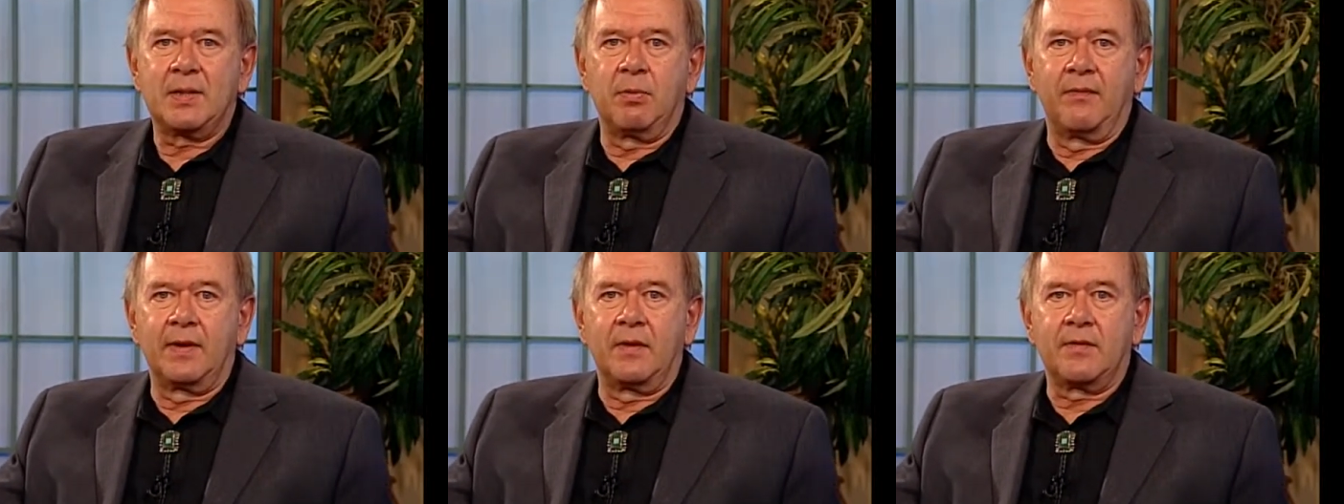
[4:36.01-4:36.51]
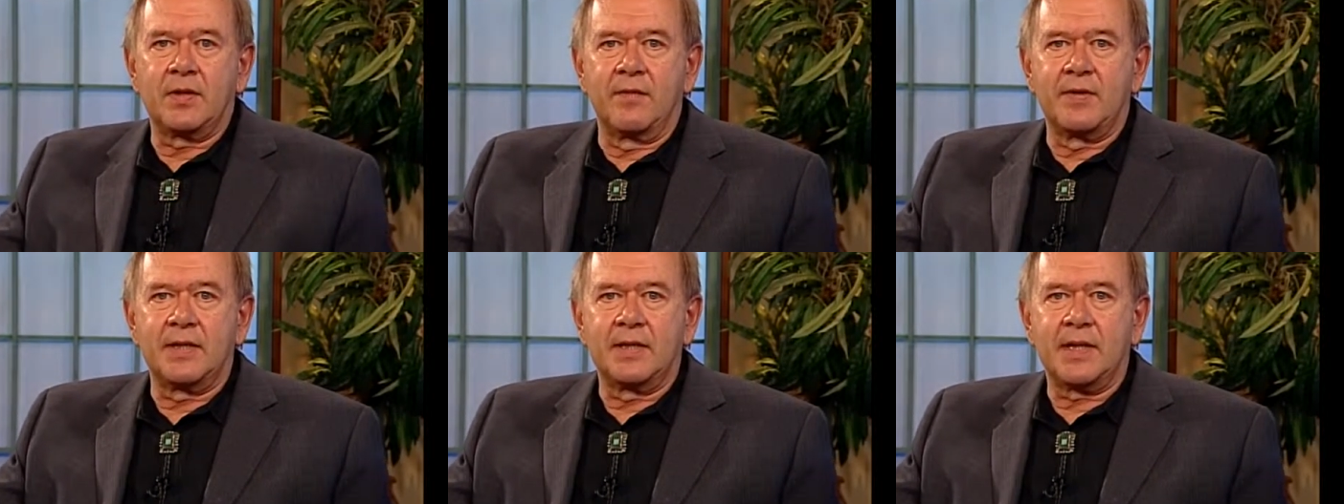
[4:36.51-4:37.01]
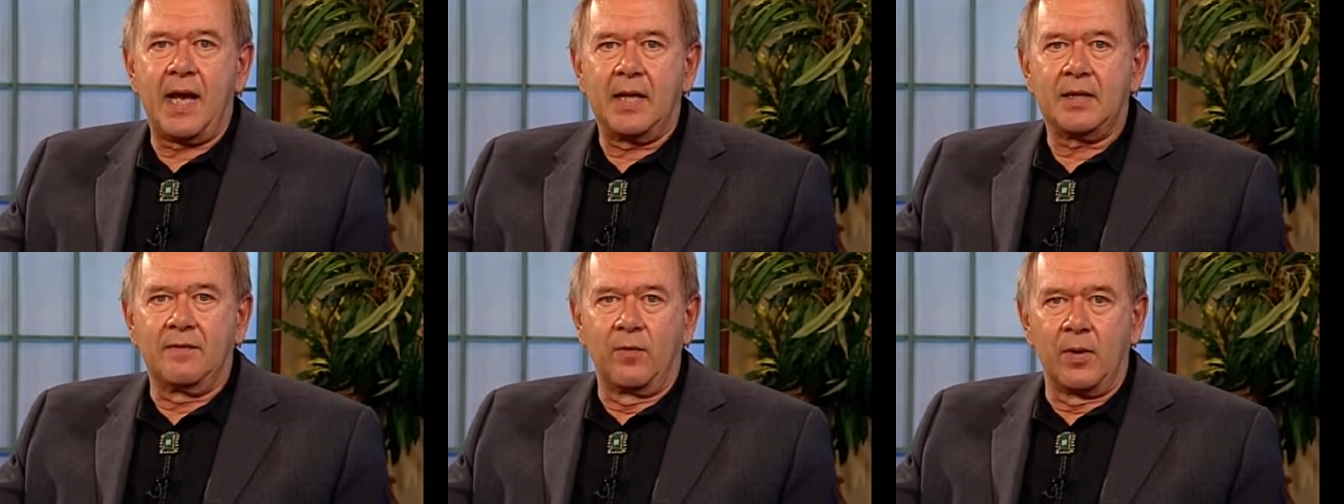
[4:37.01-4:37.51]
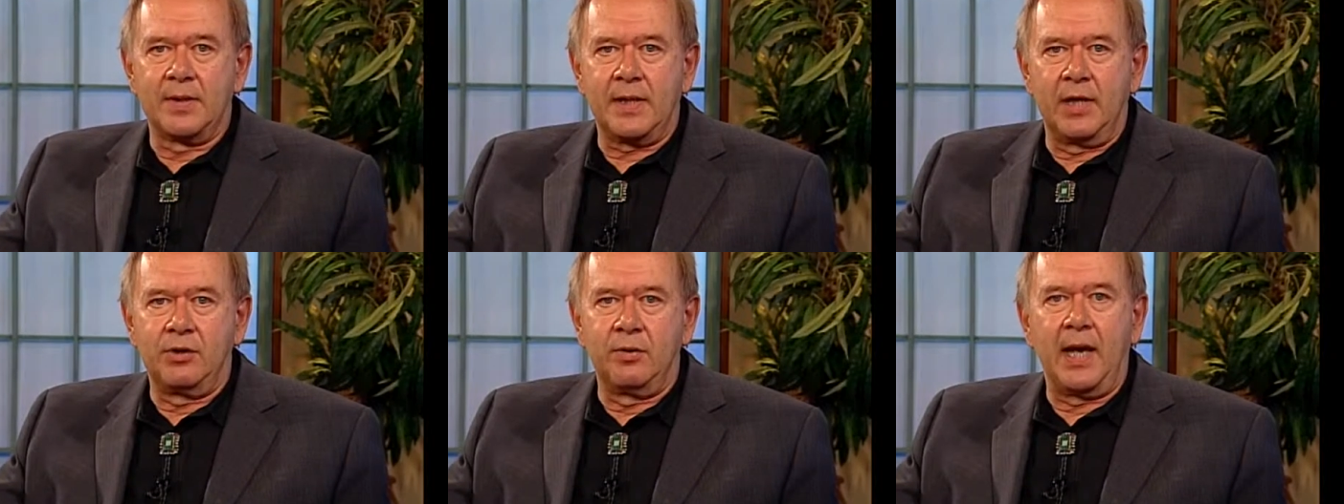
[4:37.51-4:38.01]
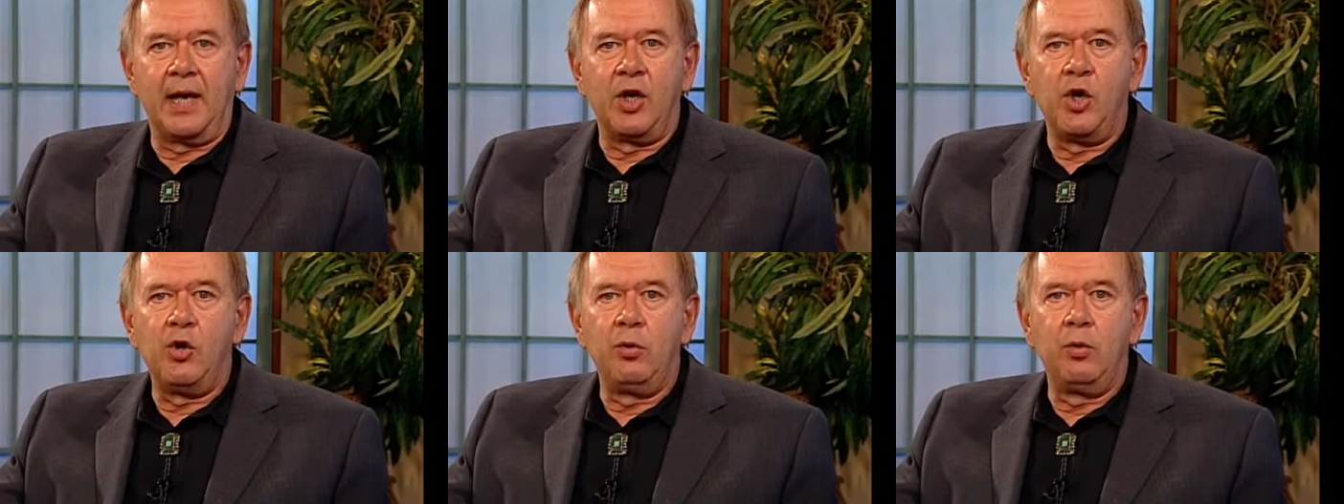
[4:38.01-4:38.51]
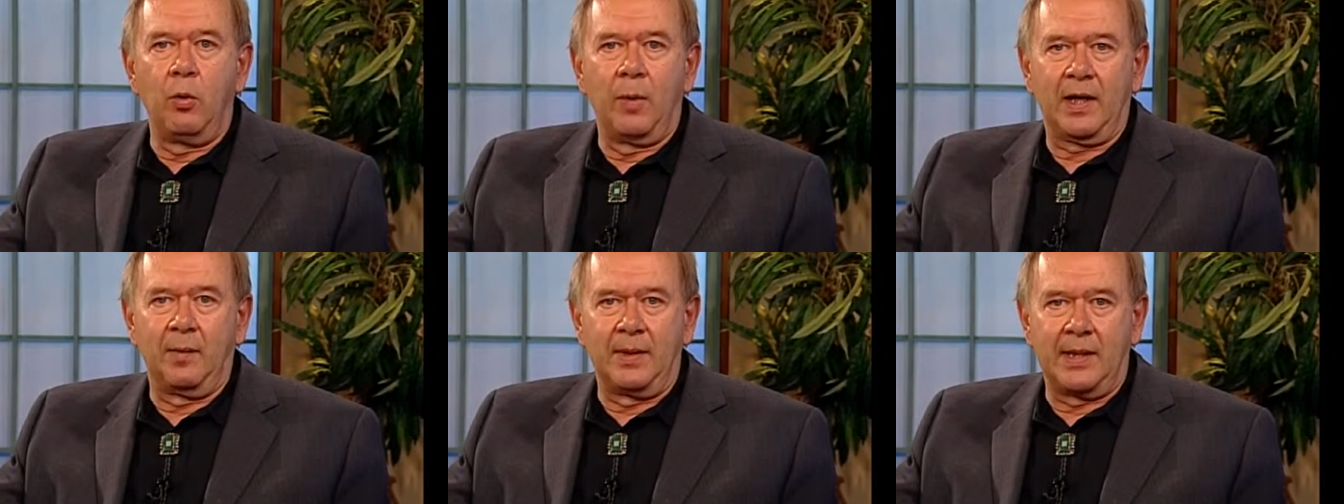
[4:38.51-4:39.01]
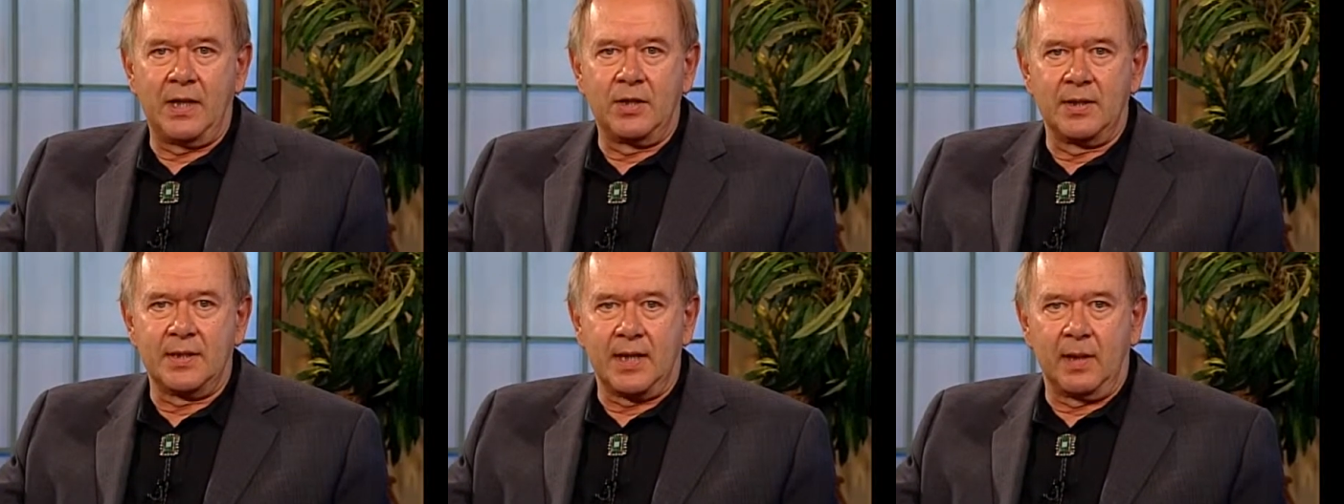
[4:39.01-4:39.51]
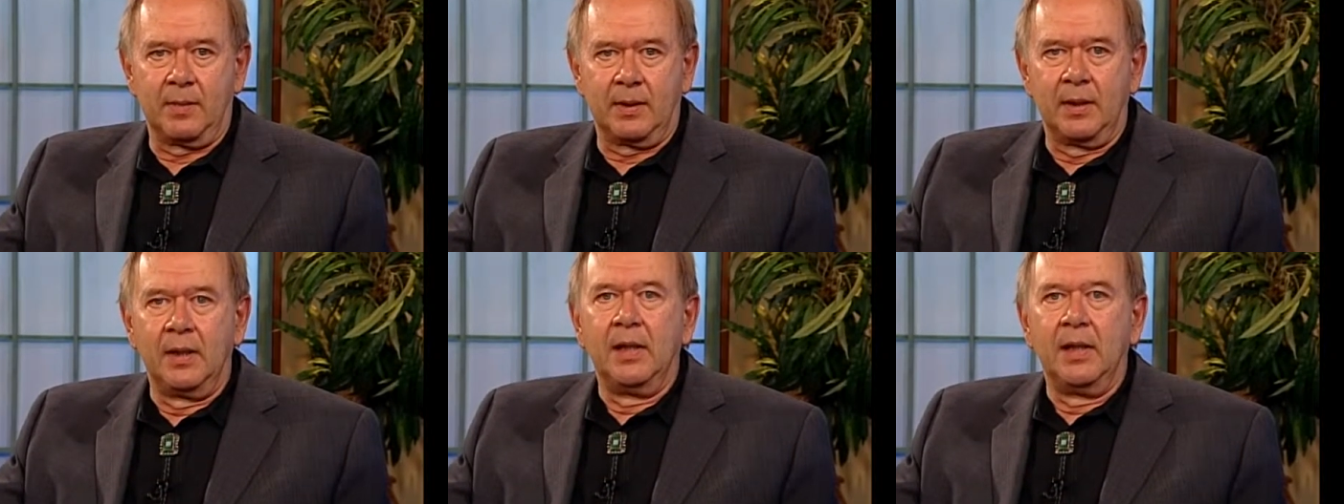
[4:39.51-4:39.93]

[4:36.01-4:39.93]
Preventive Services Task Force issued a new recommendation statement